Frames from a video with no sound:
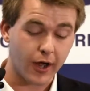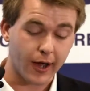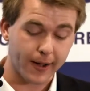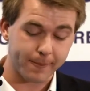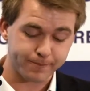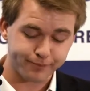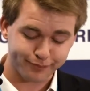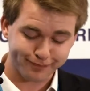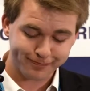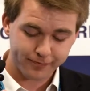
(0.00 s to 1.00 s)
Um,
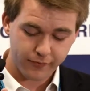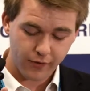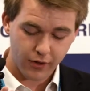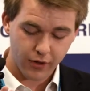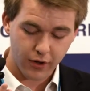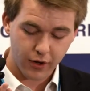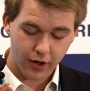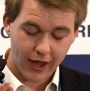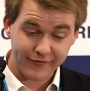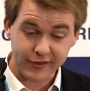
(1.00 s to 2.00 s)

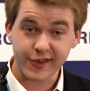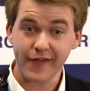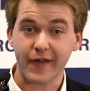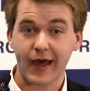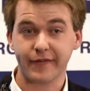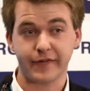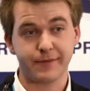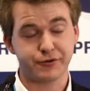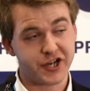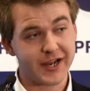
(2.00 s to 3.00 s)
Having said that, the
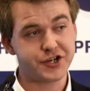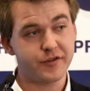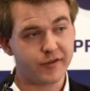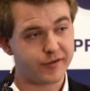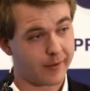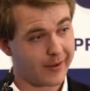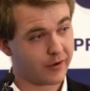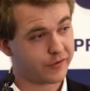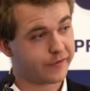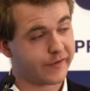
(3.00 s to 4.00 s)
projections
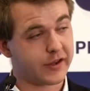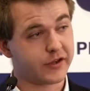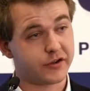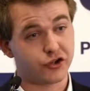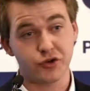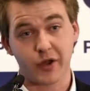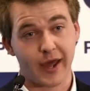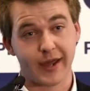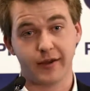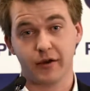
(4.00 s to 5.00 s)
about the UK
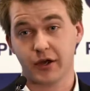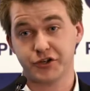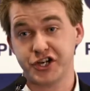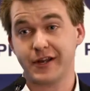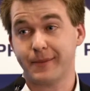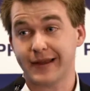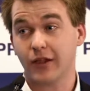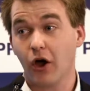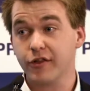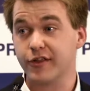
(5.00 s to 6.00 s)
uh, GDP
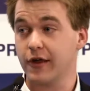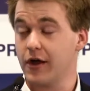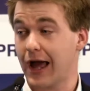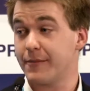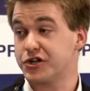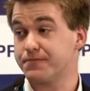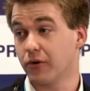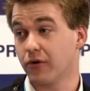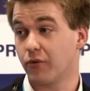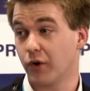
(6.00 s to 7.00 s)
loss, how much
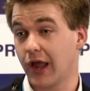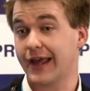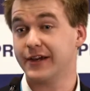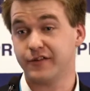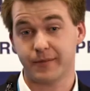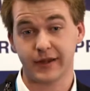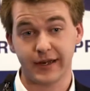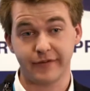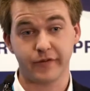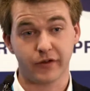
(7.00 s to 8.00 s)
poorer we're likely to be
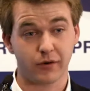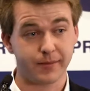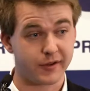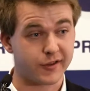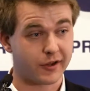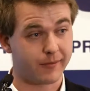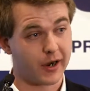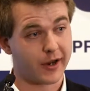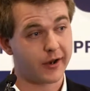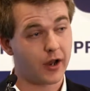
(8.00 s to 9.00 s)
leaving the European single
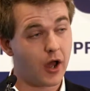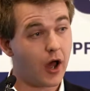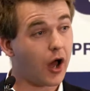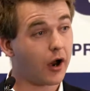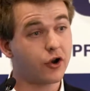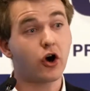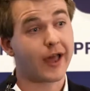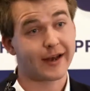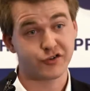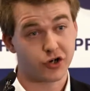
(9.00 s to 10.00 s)
market, are not
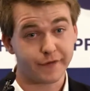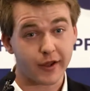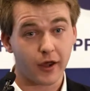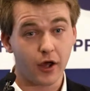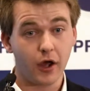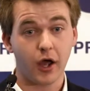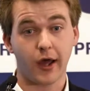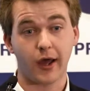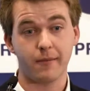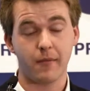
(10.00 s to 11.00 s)
catastrophic.
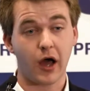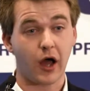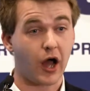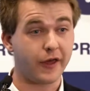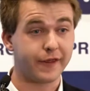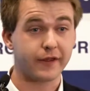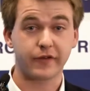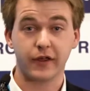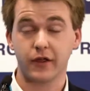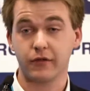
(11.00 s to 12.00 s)
Um, I think
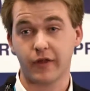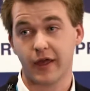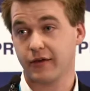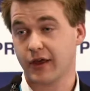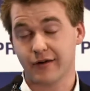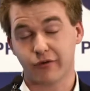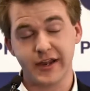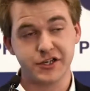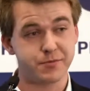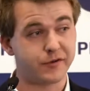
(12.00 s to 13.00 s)
they, they kind of
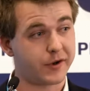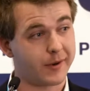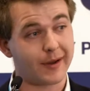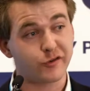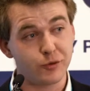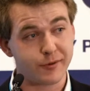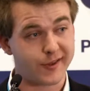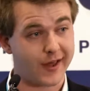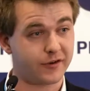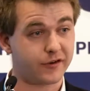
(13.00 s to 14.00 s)
range between about
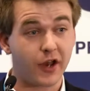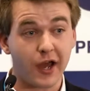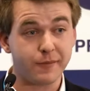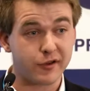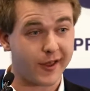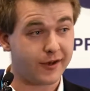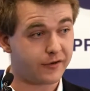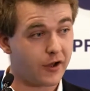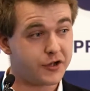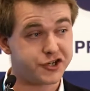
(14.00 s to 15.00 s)
2% and
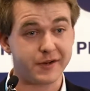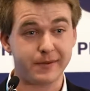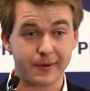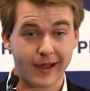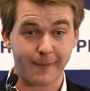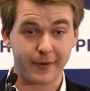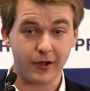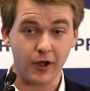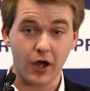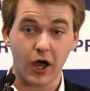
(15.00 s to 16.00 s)
9% GDP per
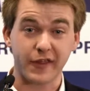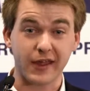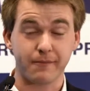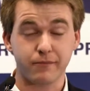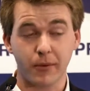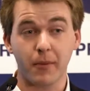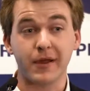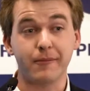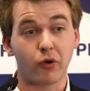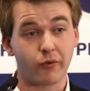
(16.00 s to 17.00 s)
capita. I think in
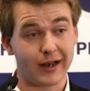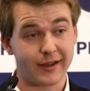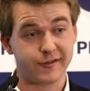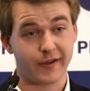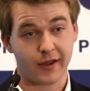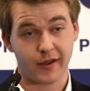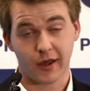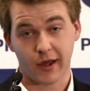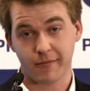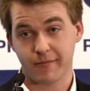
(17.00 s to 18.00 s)
probably a more realistic
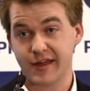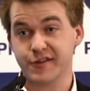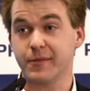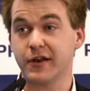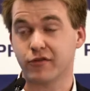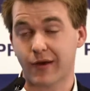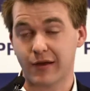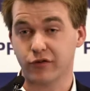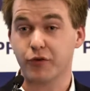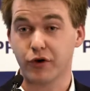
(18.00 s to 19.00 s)
um, estimate is
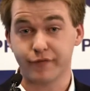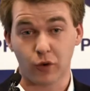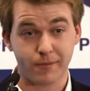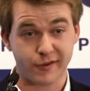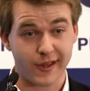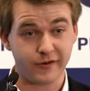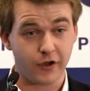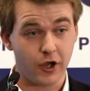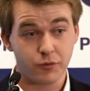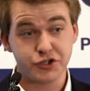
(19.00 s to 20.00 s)
around 3 or 4%,
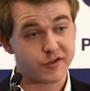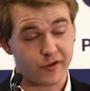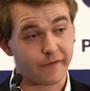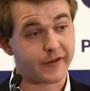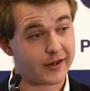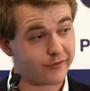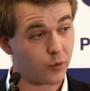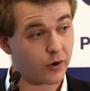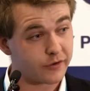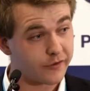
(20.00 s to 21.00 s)
which is not the end of the
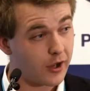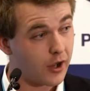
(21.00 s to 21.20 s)
world.